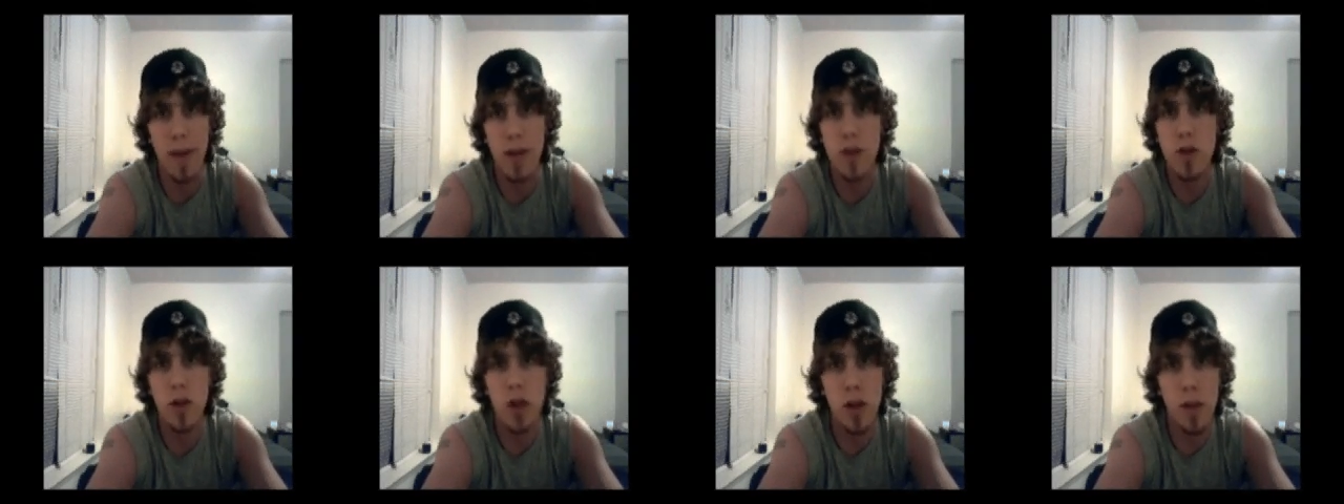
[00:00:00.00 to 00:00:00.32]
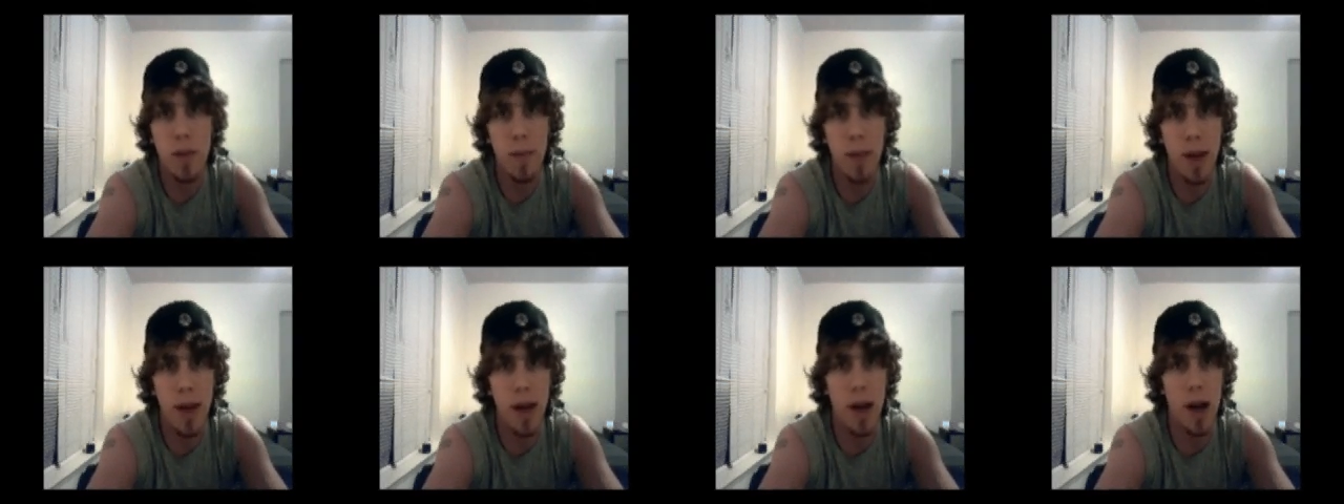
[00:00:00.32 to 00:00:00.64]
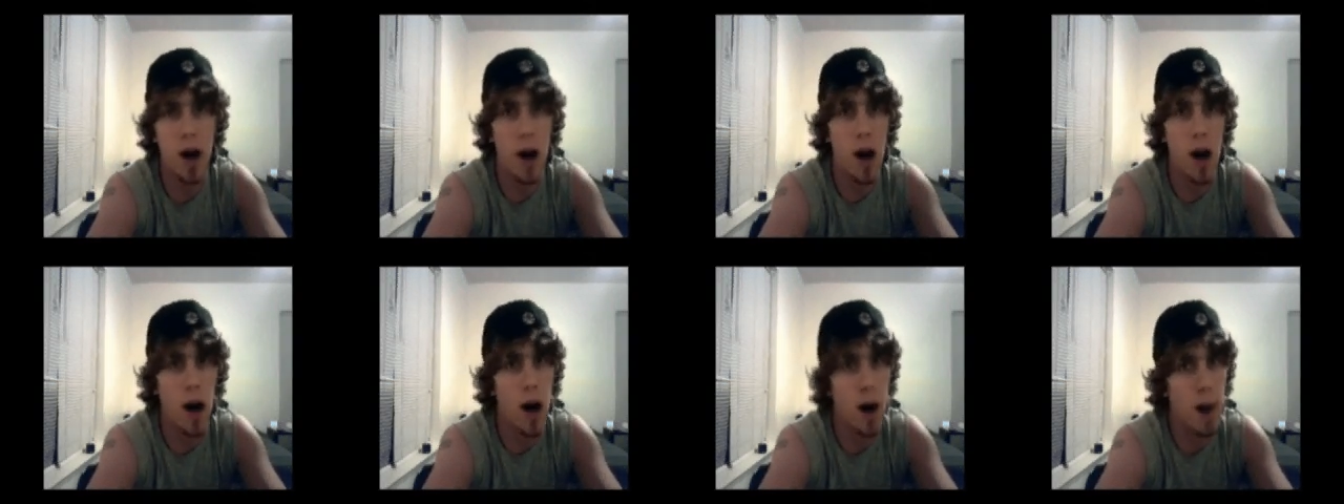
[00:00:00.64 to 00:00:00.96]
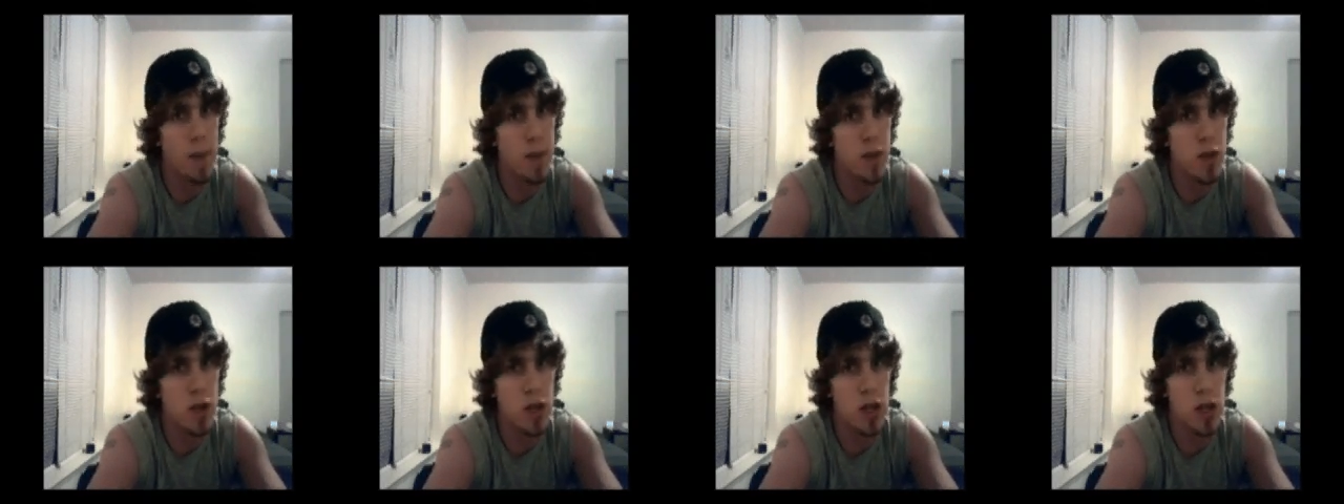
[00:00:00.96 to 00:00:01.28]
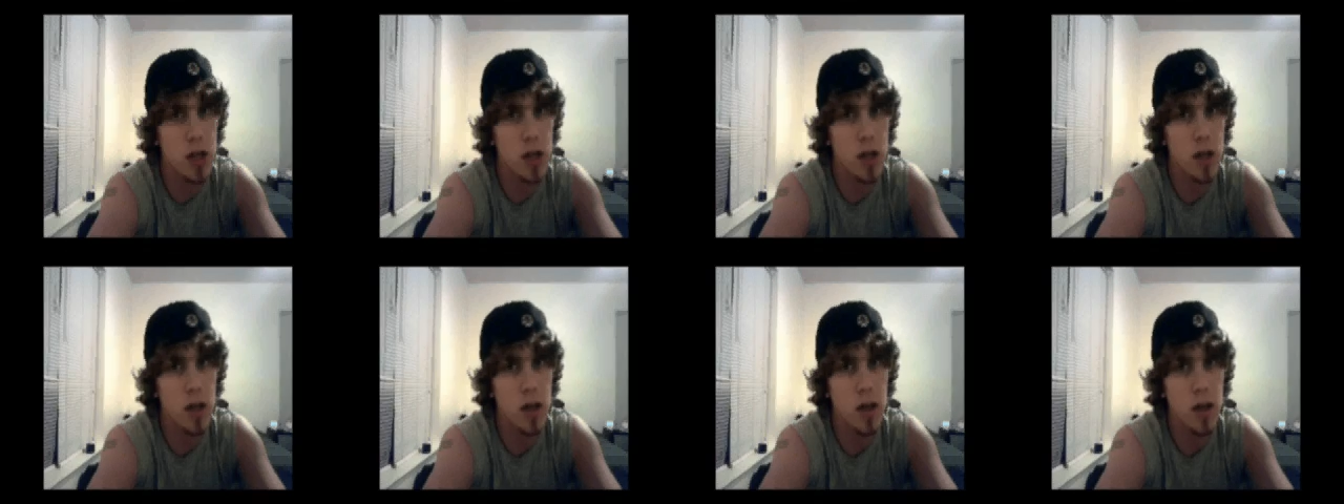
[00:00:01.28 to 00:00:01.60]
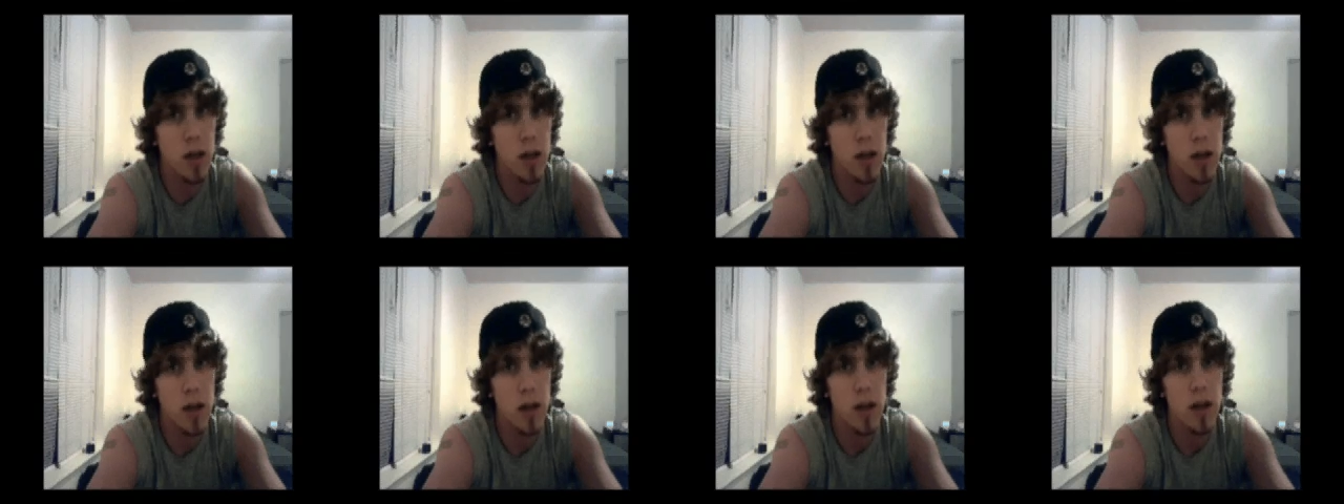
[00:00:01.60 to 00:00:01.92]
It shouldn't be an option
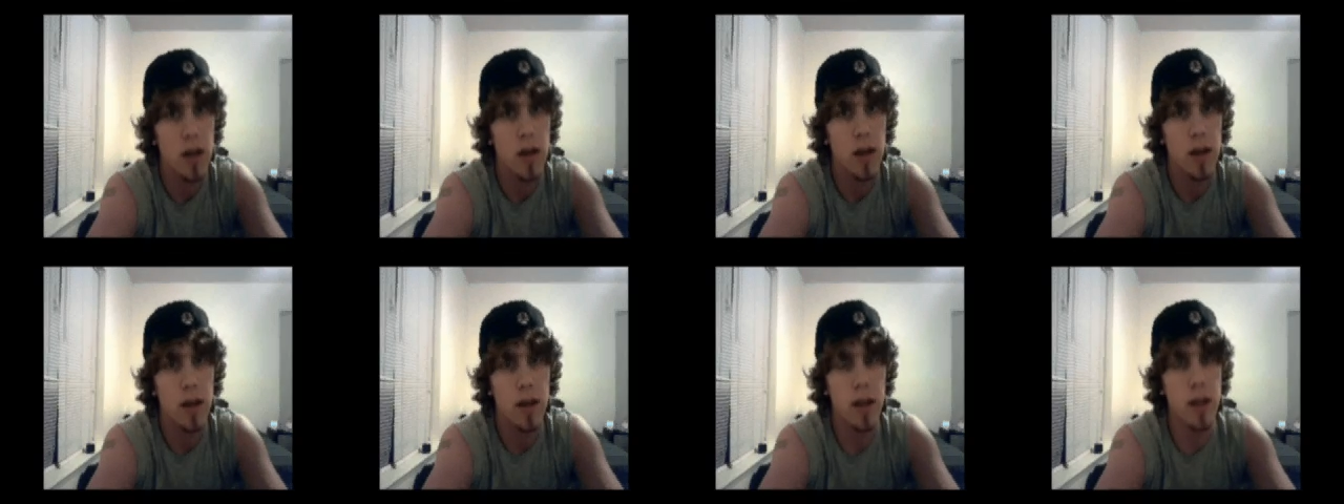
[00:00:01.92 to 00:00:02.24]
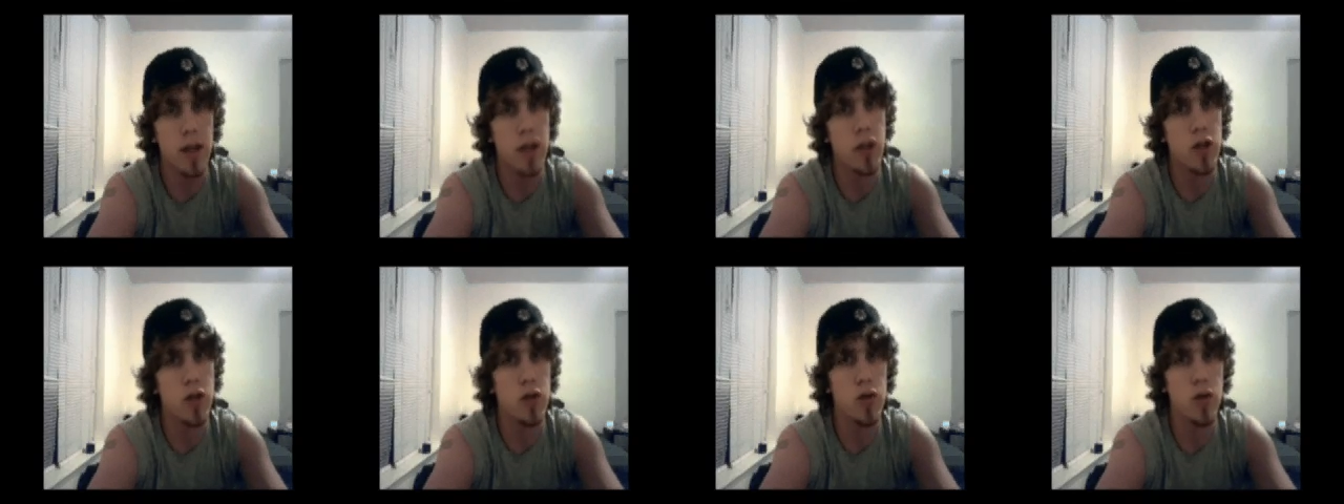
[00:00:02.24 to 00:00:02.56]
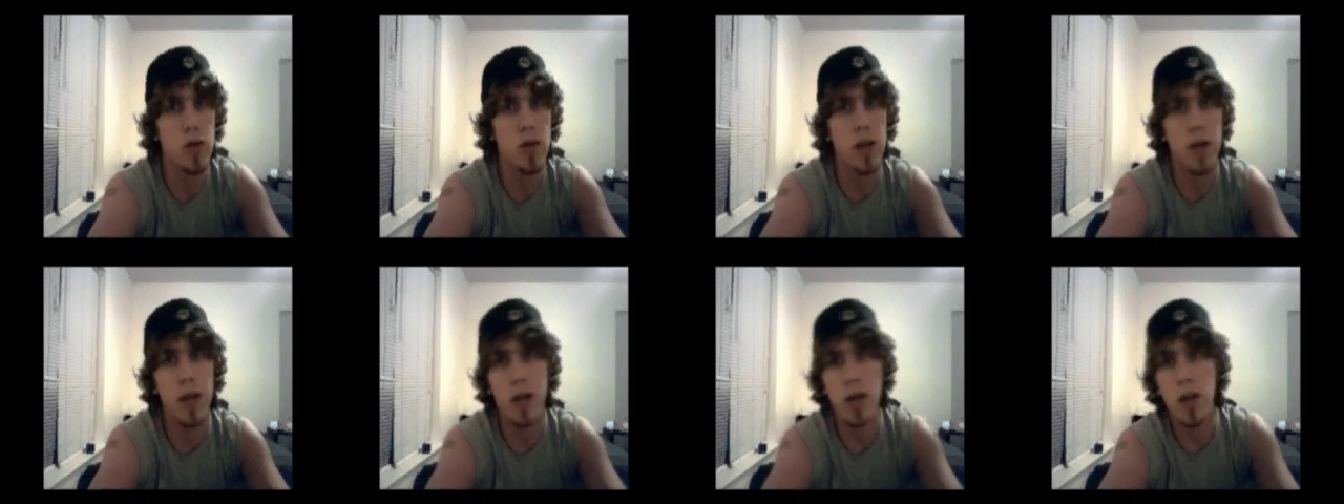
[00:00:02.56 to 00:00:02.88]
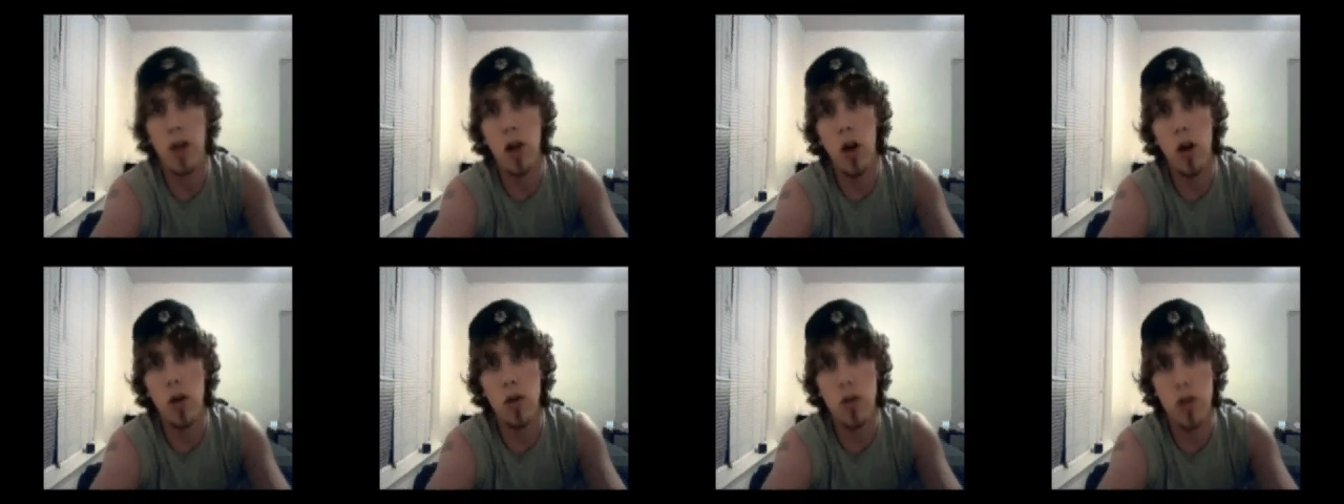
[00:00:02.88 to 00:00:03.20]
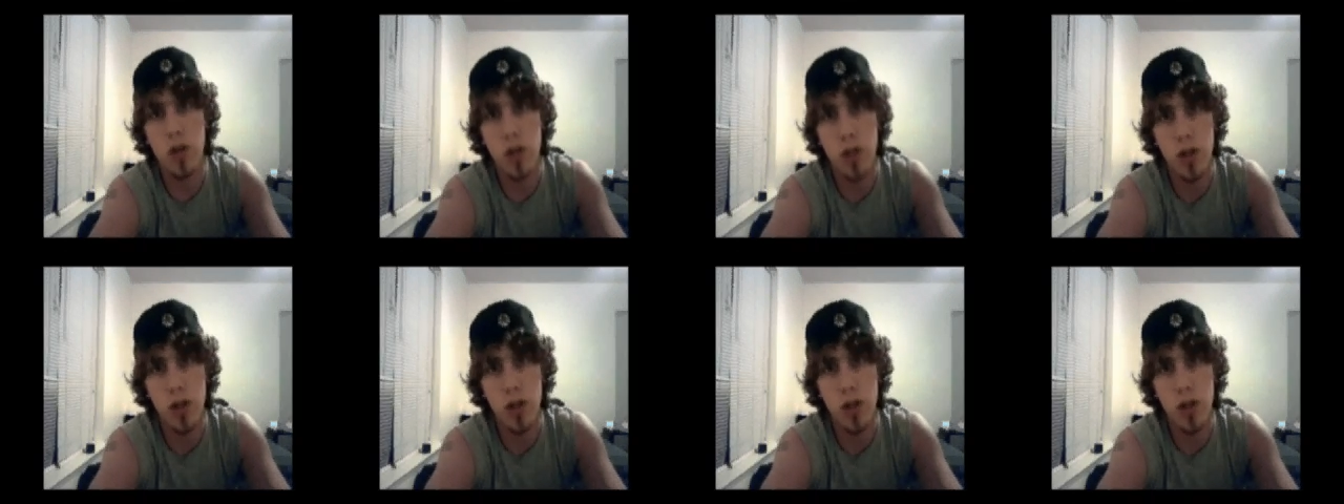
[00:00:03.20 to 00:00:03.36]
that you need to go